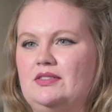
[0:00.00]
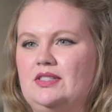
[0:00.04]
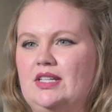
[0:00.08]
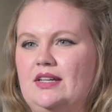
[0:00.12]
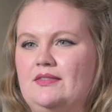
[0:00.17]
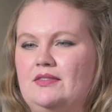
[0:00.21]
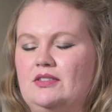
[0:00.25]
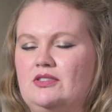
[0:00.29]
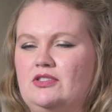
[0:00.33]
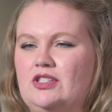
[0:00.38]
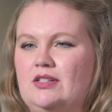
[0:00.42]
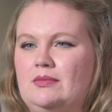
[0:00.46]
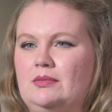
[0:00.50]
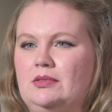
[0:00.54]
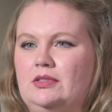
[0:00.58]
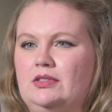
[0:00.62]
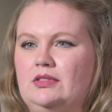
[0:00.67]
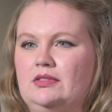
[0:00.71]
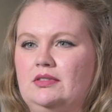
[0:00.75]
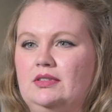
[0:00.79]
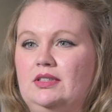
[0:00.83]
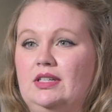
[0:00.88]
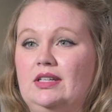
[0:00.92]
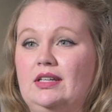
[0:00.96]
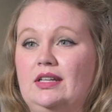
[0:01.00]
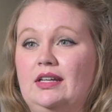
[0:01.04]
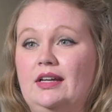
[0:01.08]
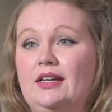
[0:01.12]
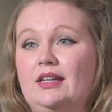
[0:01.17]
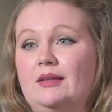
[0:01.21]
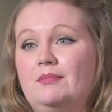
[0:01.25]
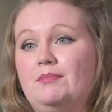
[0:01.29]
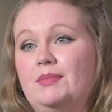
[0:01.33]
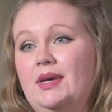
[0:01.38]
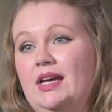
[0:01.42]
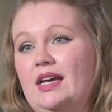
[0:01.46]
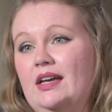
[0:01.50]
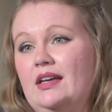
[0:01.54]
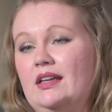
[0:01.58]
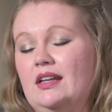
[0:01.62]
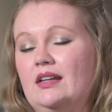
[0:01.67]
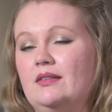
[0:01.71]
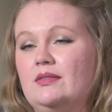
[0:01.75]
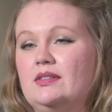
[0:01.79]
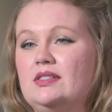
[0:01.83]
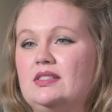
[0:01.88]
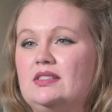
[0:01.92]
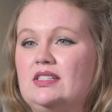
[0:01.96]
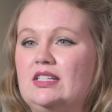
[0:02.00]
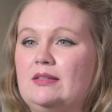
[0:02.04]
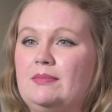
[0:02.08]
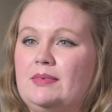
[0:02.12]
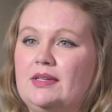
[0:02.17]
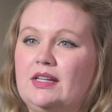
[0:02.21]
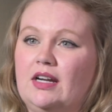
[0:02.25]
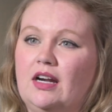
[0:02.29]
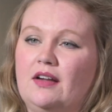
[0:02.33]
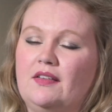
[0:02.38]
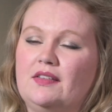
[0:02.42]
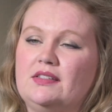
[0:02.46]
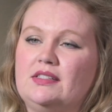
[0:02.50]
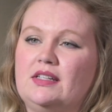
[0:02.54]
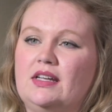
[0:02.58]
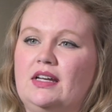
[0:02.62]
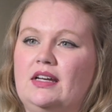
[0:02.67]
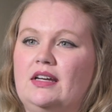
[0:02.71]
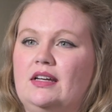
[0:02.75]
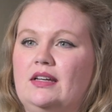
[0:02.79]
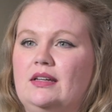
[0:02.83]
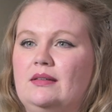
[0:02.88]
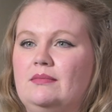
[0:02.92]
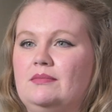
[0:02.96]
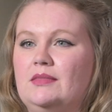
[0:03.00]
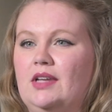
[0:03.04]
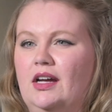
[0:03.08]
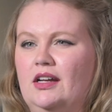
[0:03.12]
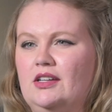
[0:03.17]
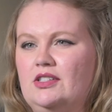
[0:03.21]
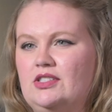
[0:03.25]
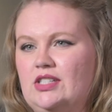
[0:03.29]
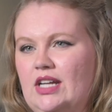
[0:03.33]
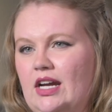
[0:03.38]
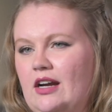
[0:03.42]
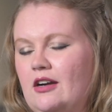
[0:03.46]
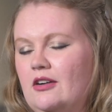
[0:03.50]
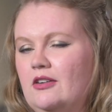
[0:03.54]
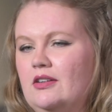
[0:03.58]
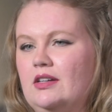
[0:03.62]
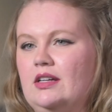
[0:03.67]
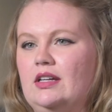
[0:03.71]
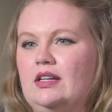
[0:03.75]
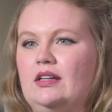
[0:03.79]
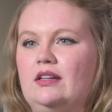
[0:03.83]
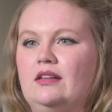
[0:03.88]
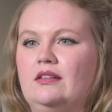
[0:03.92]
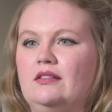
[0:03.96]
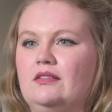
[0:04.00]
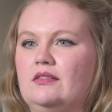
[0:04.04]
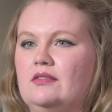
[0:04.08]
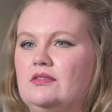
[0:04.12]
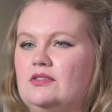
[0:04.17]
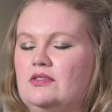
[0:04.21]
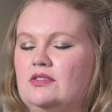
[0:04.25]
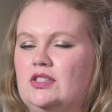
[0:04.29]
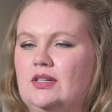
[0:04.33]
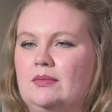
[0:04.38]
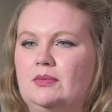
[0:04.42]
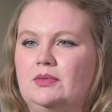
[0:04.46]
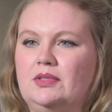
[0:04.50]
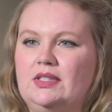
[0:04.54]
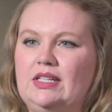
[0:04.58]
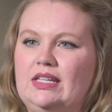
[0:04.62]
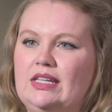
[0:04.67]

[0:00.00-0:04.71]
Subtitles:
was having trouble getting out of bed. I was sleeping all the time, not showering, trouble